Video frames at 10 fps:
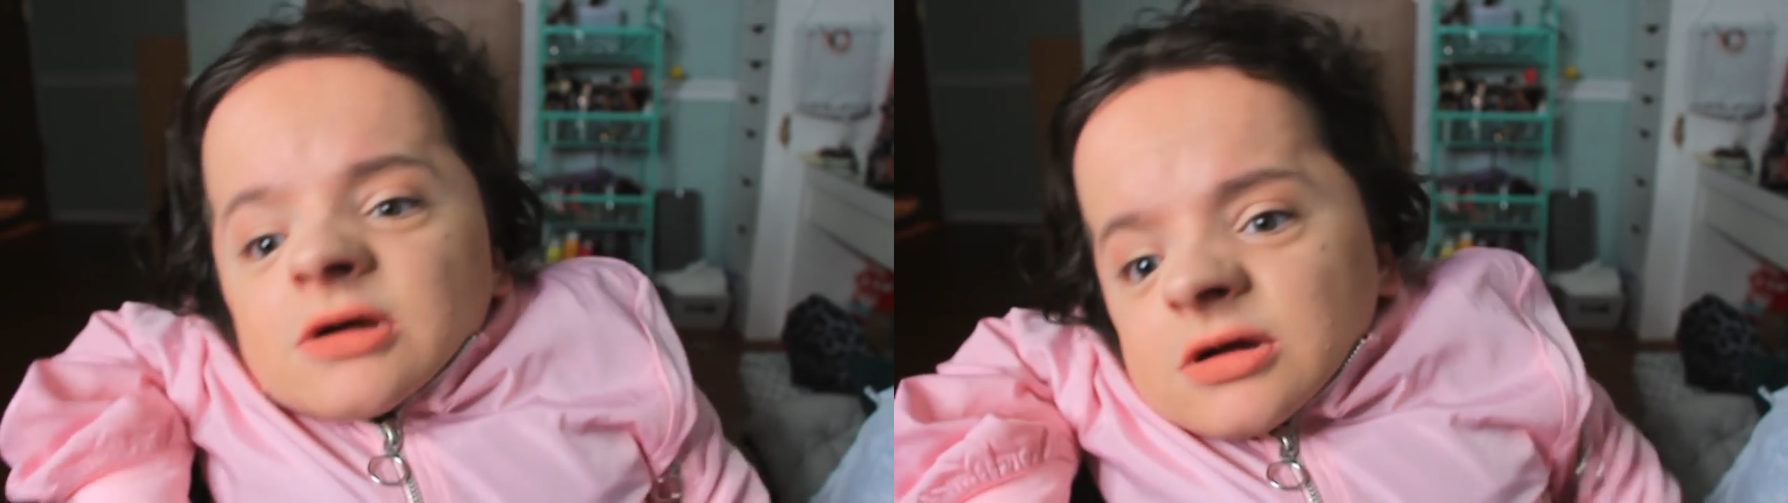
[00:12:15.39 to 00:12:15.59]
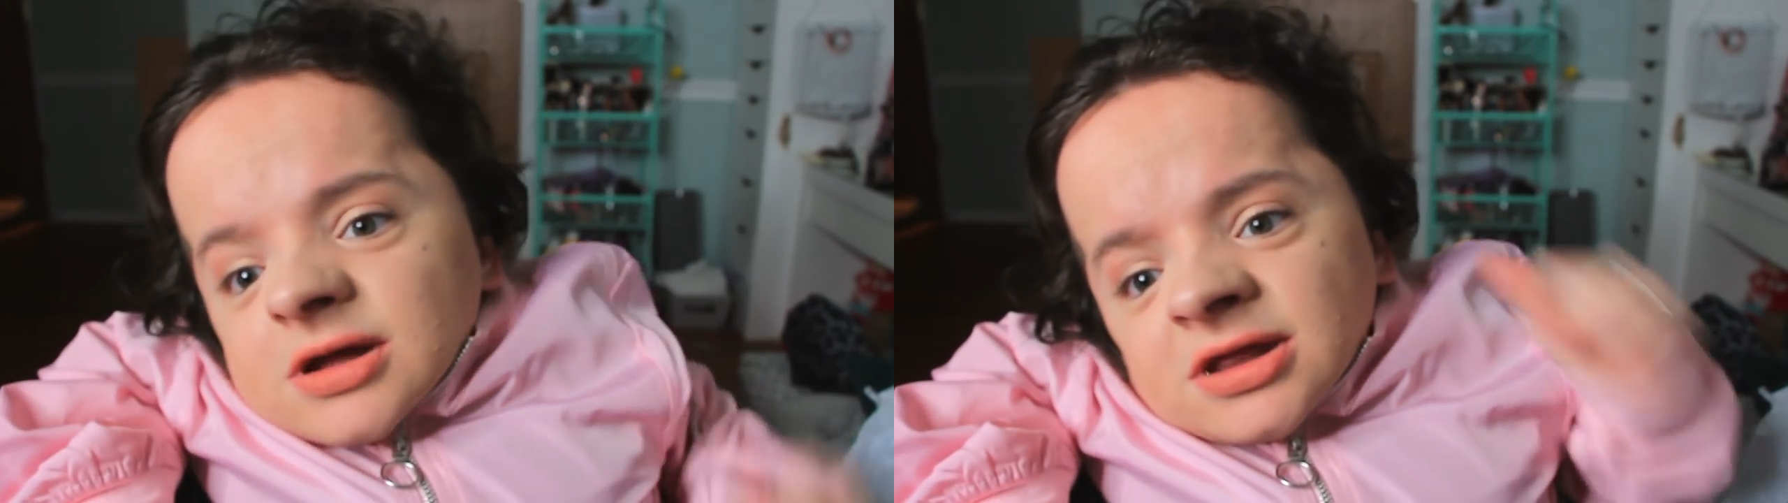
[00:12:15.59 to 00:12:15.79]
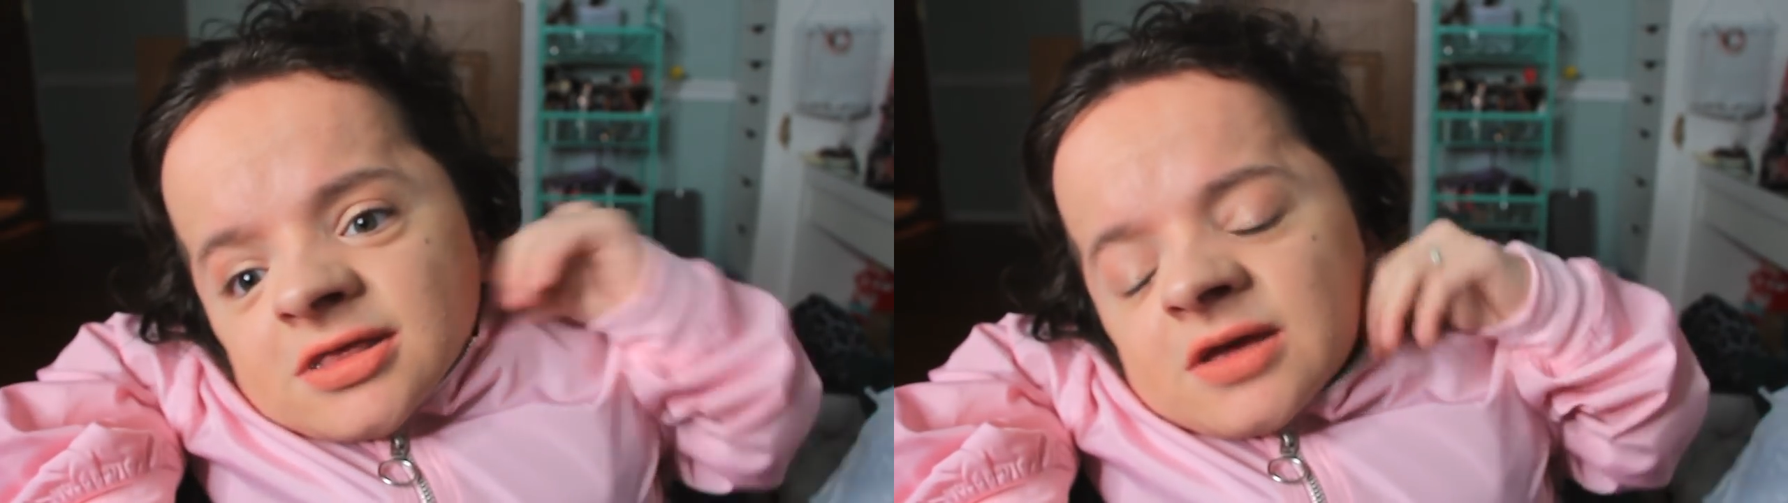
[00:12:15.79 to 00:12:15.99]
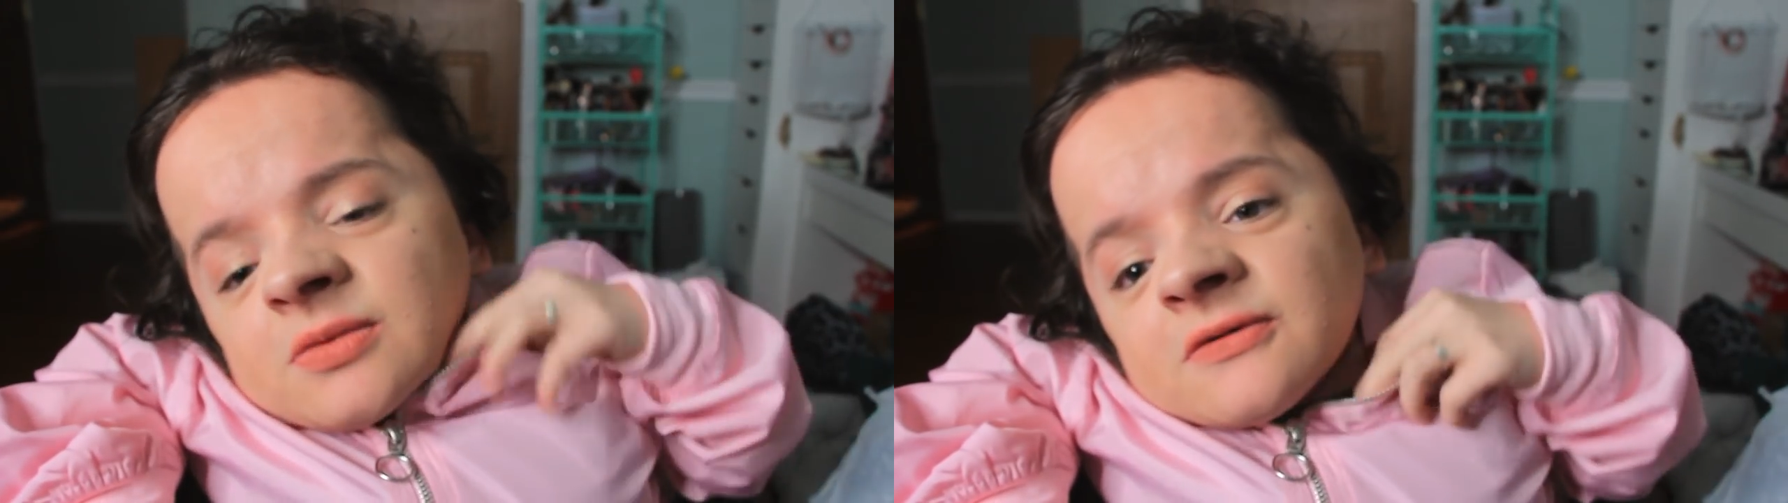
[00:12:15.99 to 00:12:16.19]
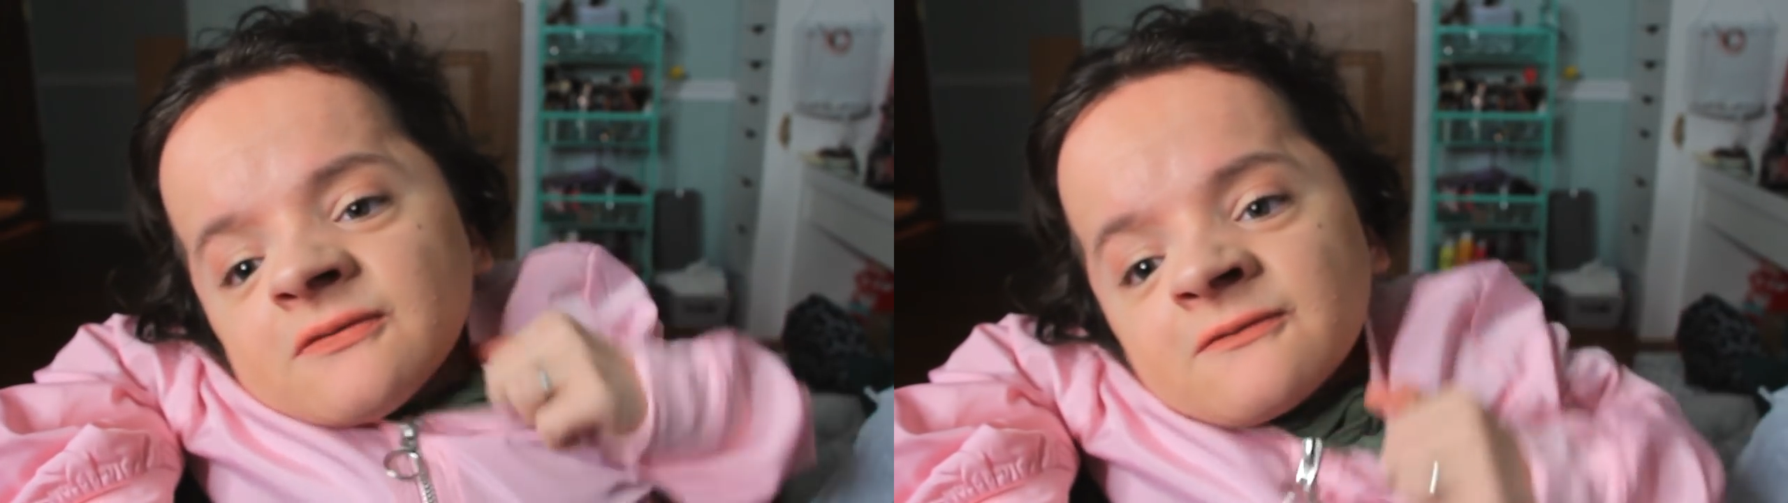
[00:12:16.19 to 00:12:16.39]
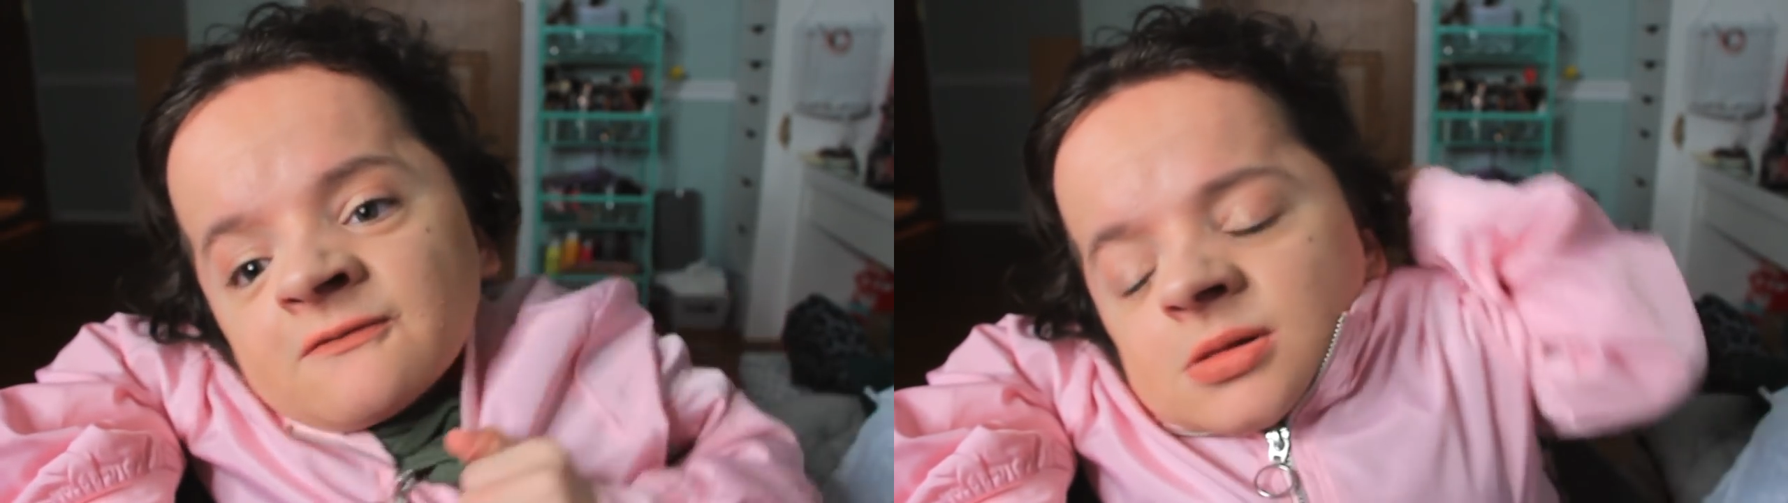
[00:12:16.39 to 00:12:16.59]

any type of